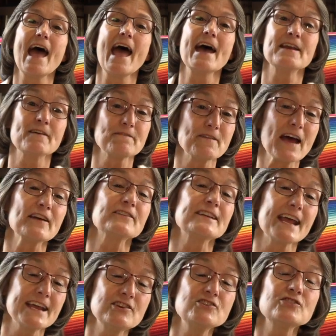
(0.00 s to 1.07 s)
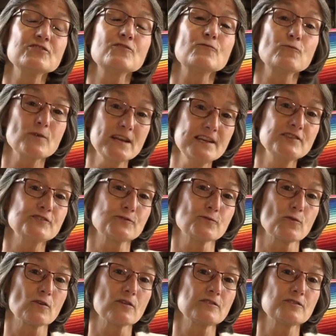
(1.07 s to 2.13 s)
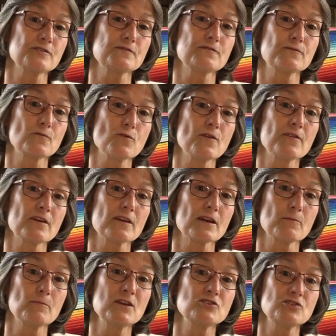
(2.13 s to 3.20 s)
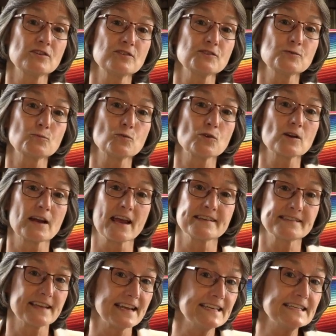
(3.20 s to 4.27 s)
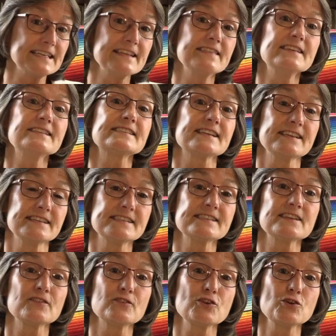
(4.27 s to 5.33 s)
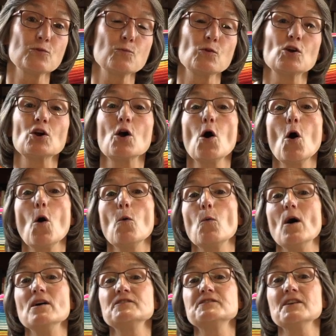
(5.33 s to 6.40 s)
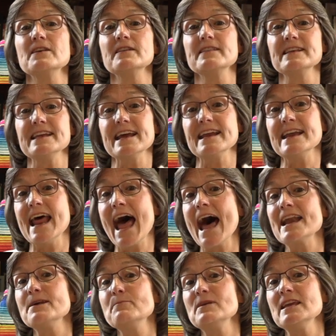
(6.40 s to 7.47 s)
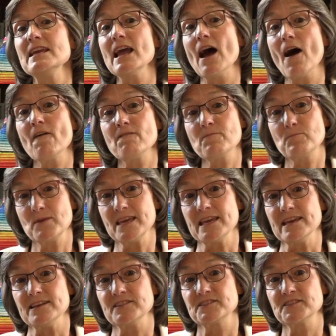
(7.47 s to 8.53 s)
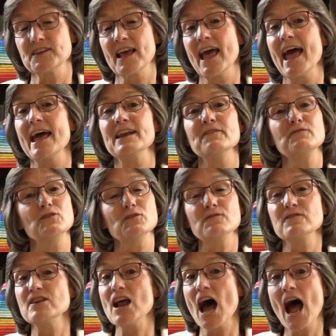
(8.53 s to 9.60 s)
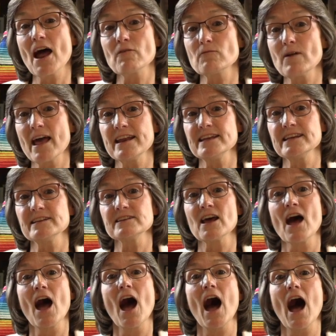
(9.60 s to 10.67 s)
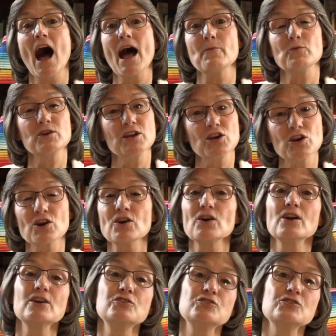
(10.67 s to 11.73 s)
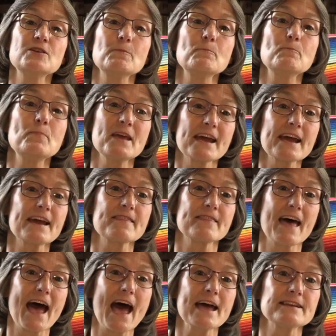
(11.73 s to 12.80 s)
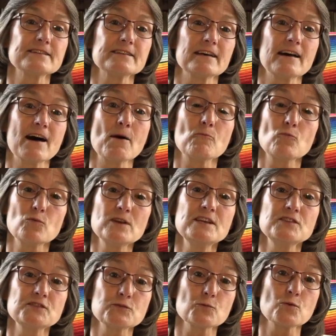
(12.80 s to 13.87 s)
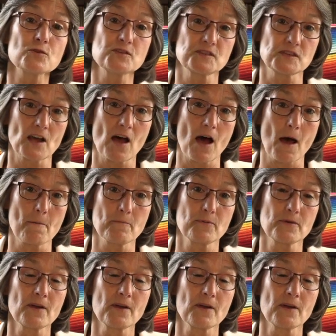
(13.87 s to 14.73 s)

And a foundational resource for the commission's work as they did this conciliar work was The Anatomy of Peace. And if you've not read it, I would encourage you to pick that resource up.